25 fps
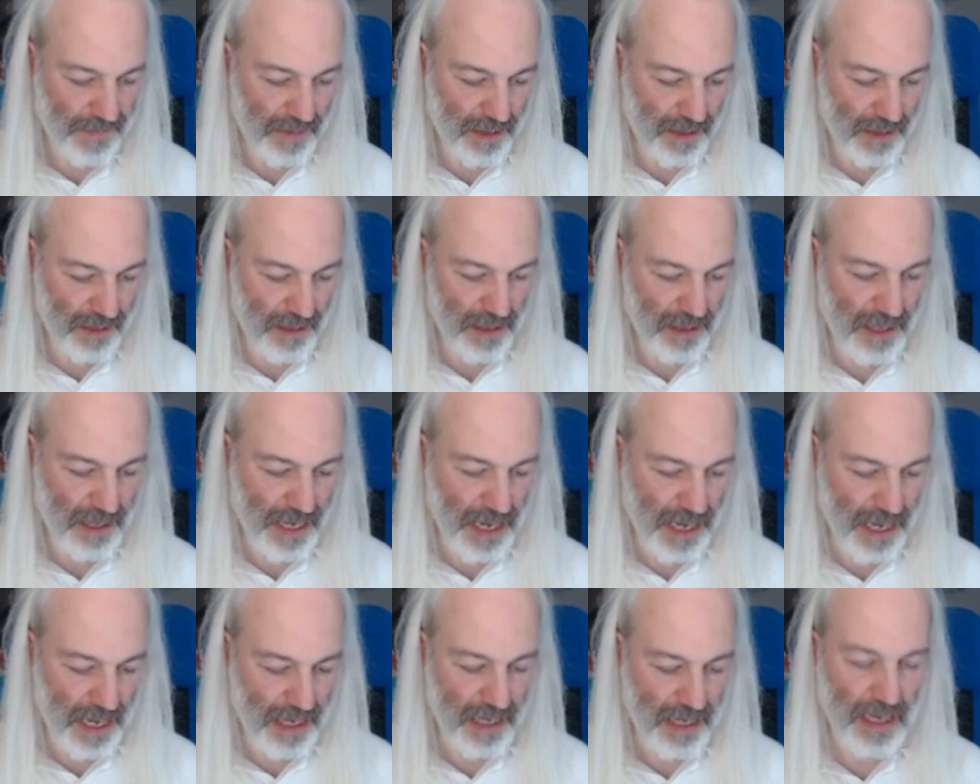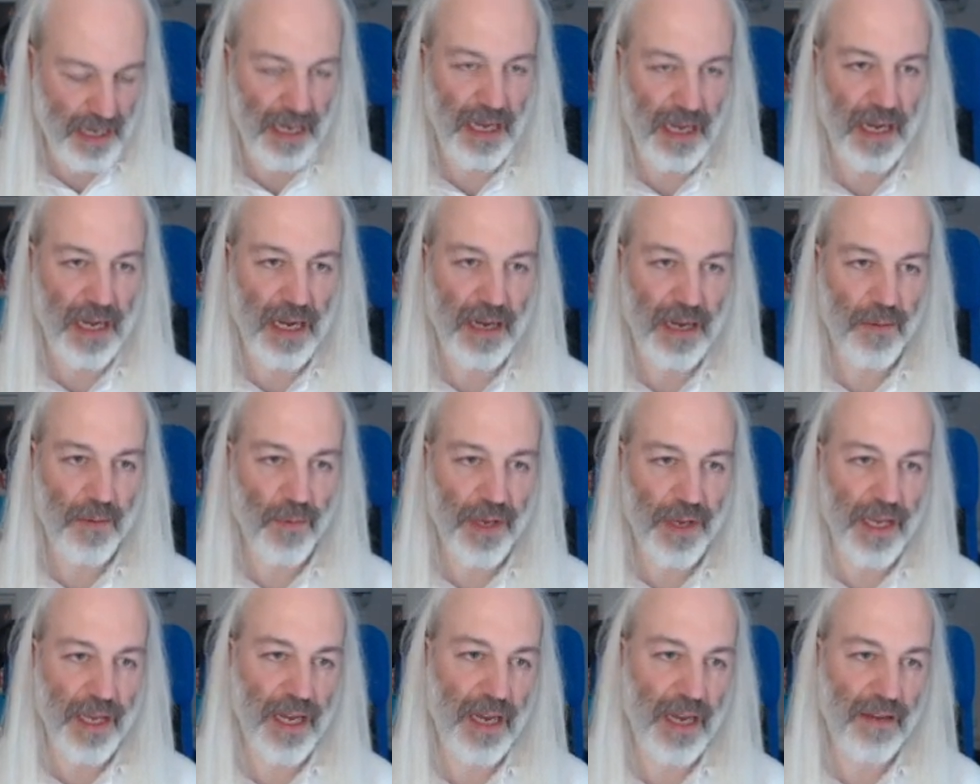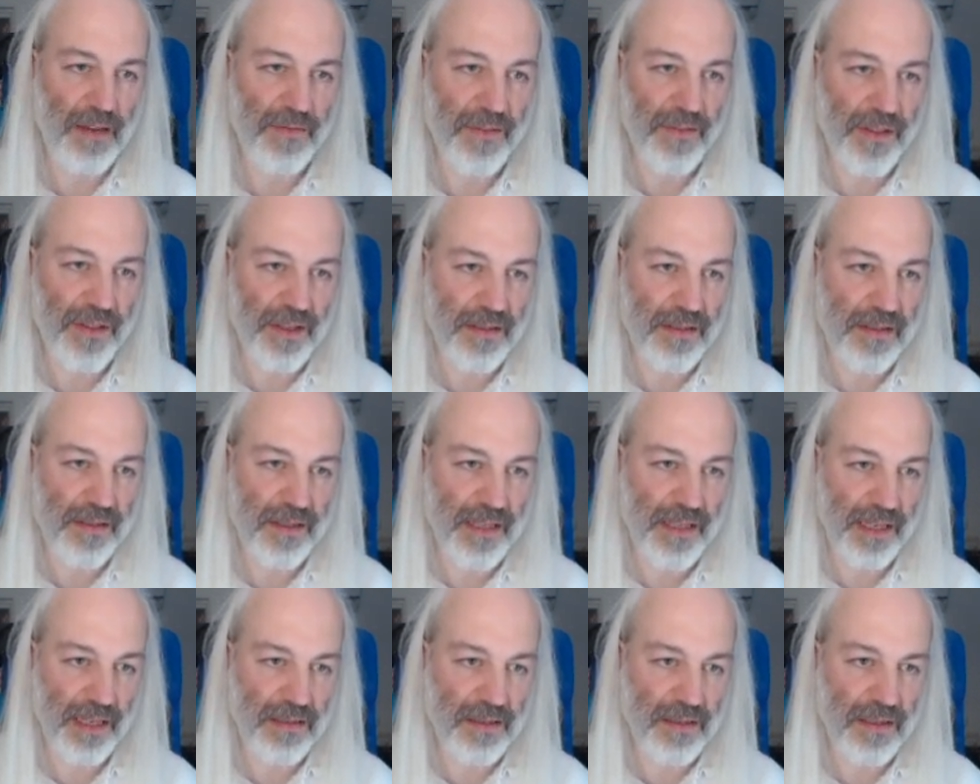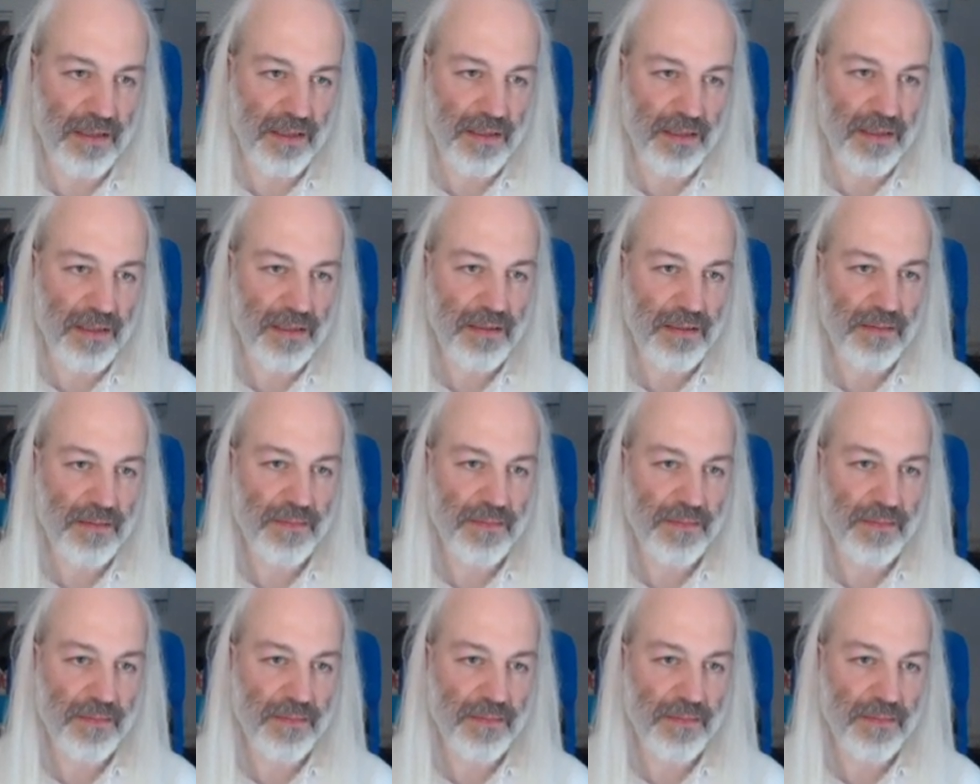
And then we have the stencil.